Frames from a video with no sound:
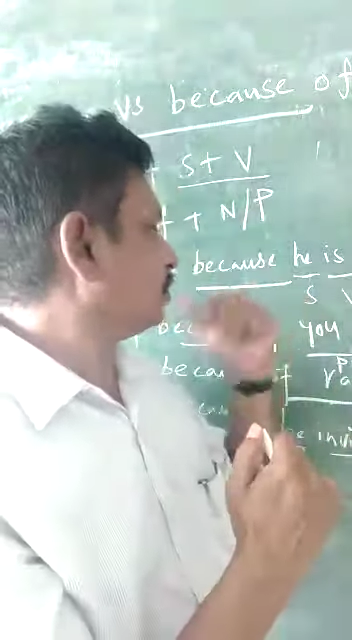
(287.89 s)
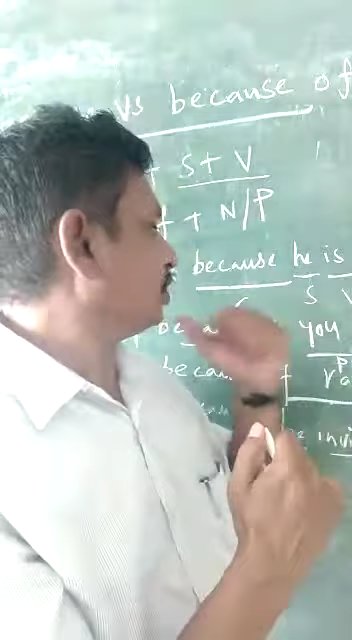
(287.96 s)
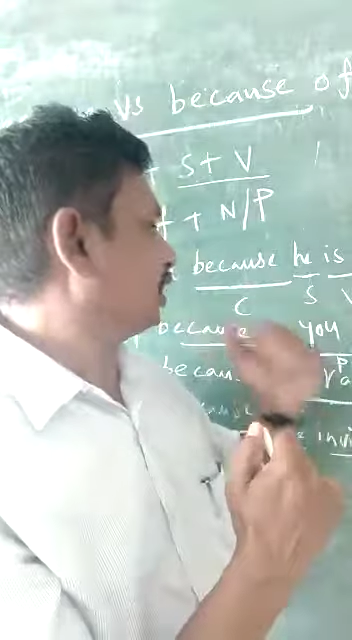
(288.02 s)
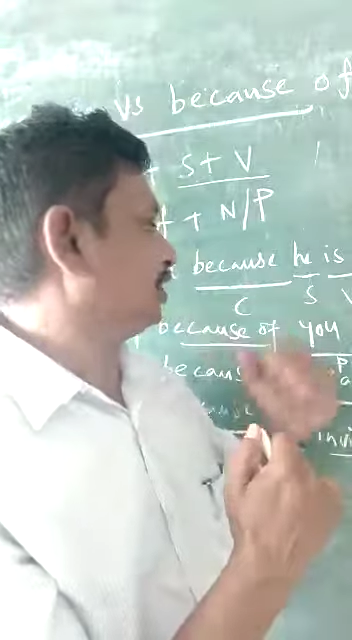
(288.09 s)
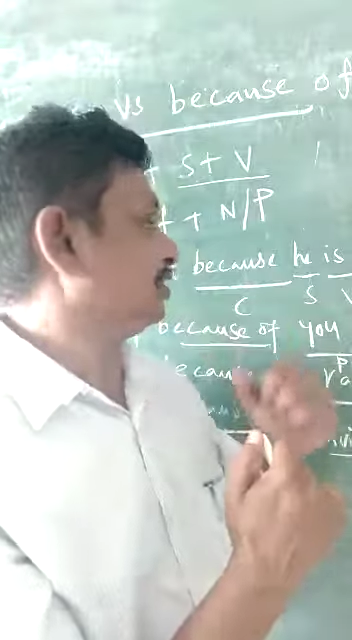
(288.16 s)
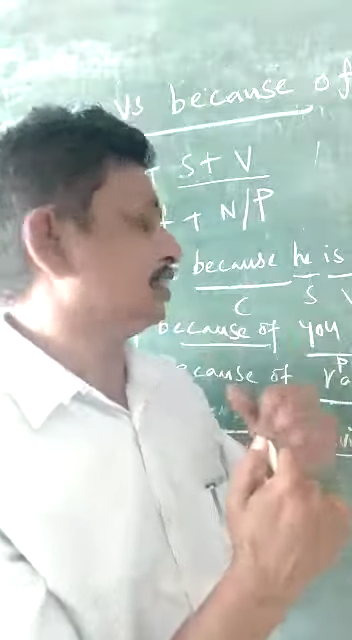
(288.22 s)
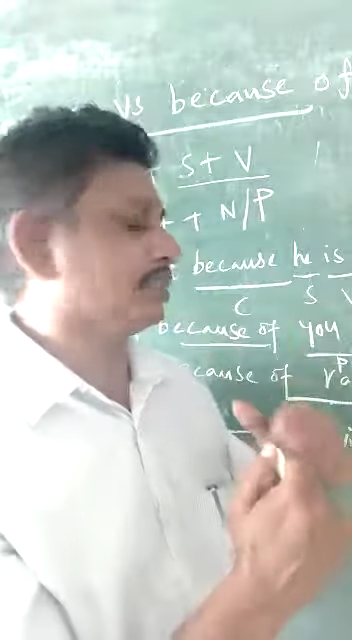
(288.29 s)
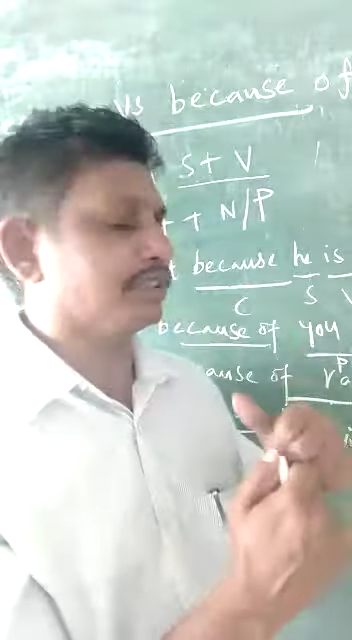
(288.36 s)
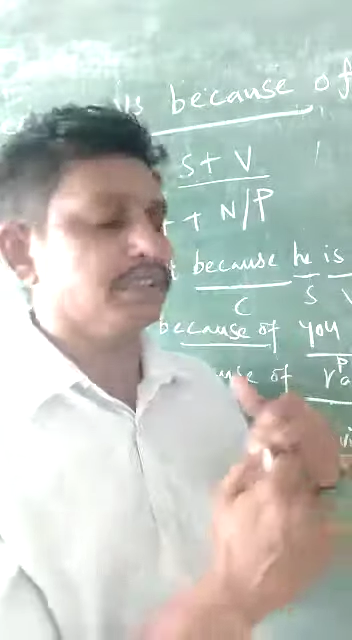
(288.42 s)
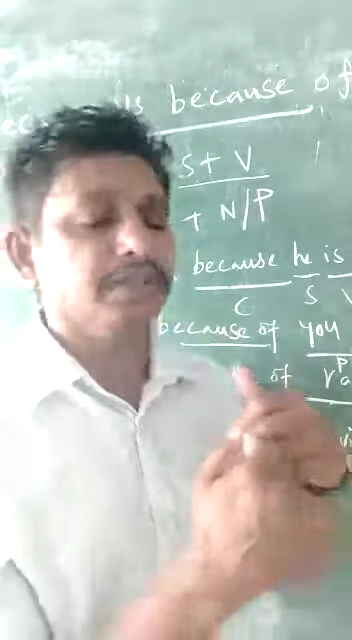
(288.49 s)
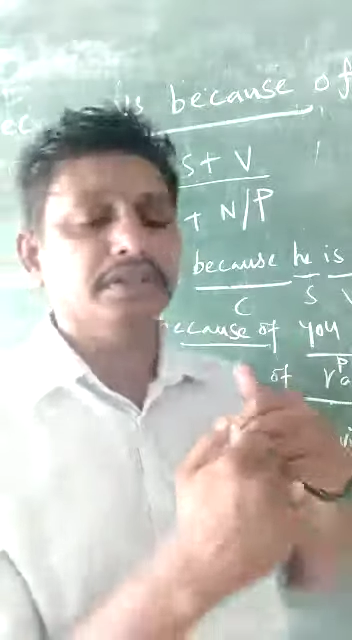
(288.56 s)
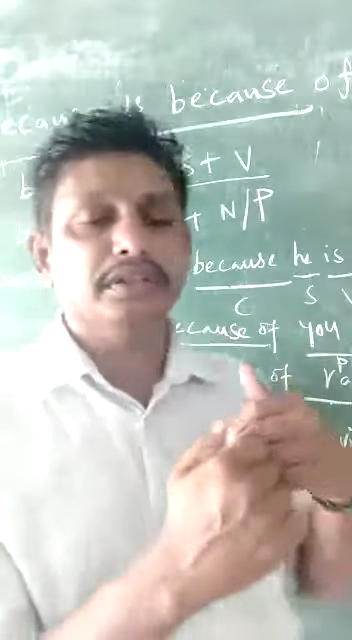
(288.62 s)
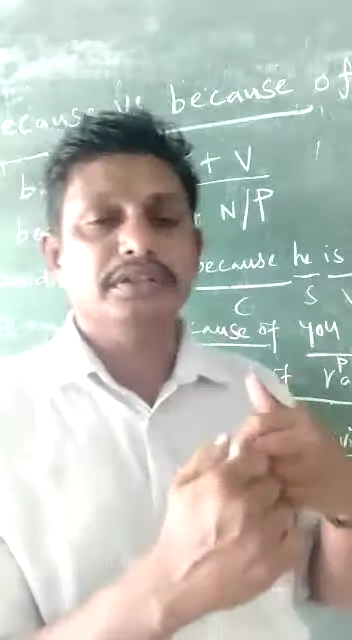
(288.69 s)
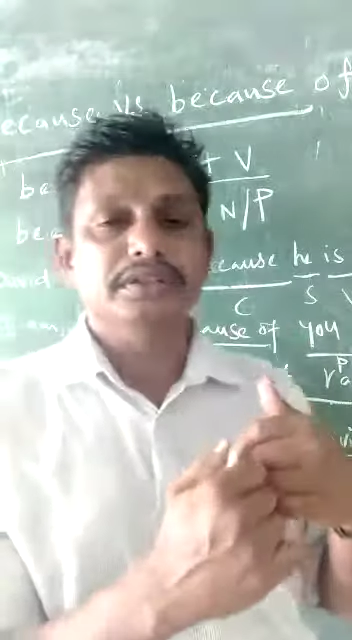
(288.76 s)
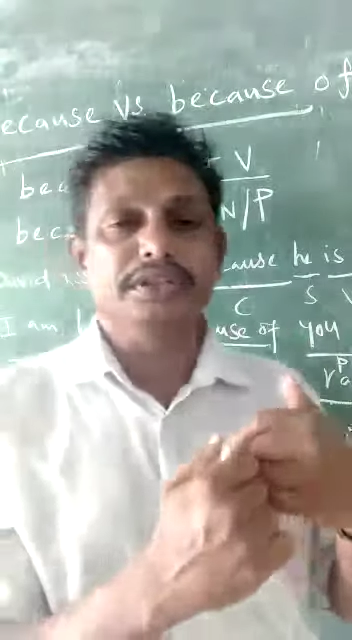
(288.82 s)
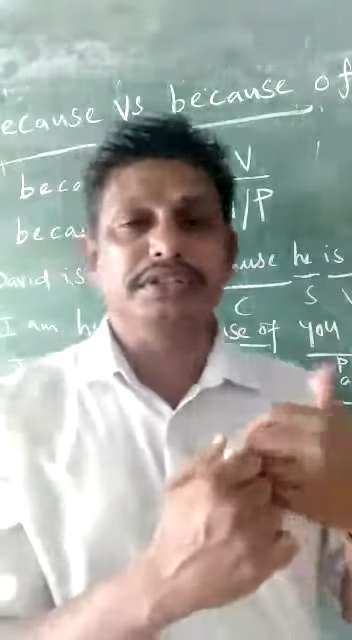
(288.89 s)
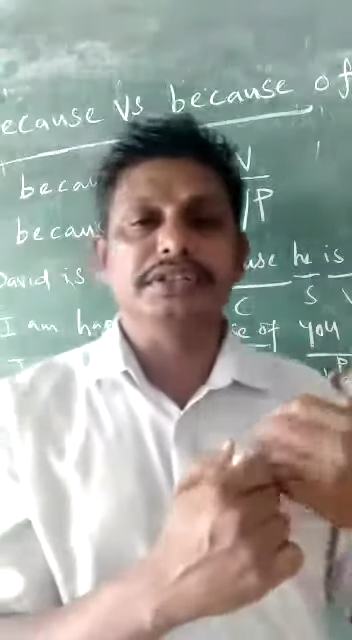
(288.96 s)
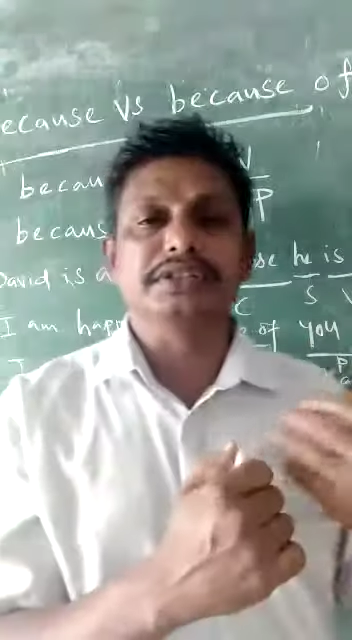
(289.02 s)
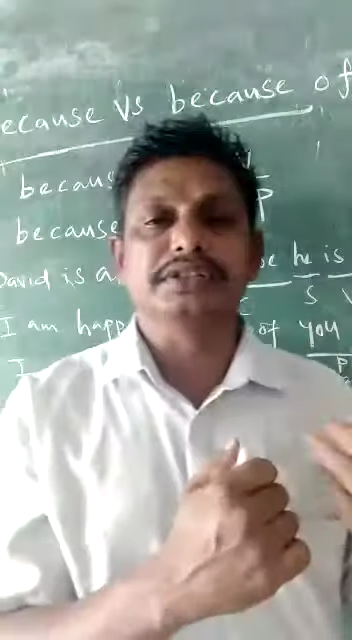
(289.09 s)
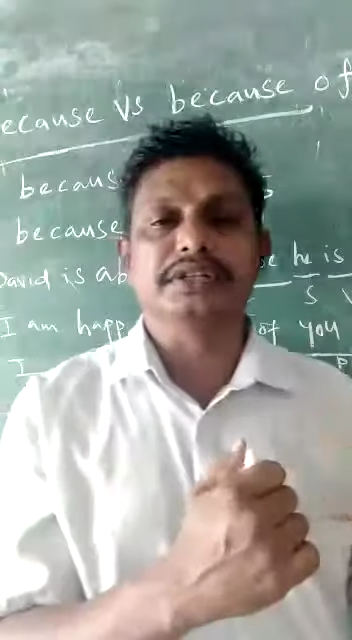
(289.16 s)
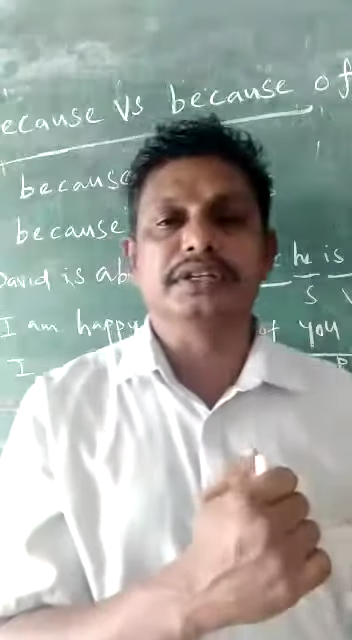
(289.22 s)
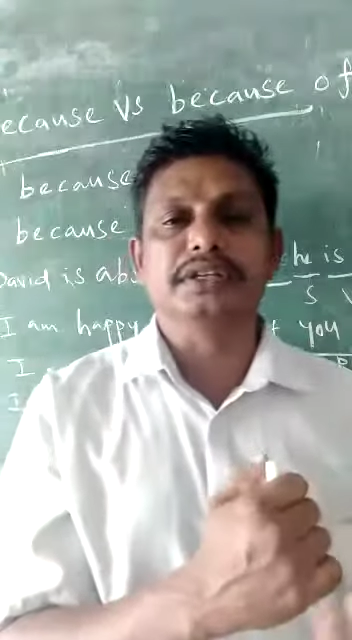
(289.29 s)
conjunction, that
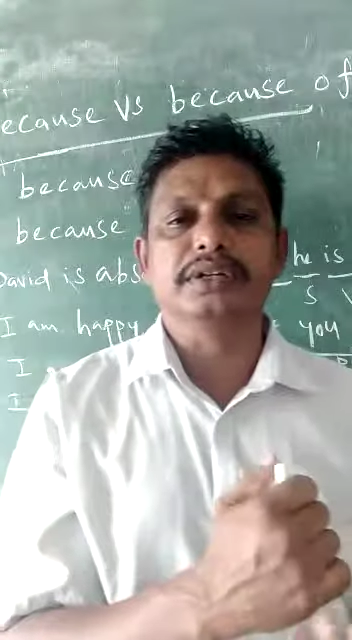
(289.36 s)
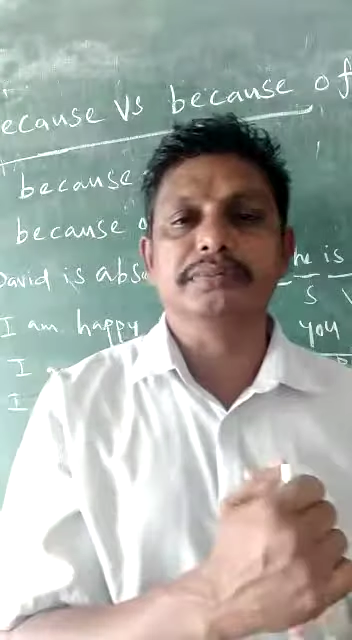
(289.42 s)
is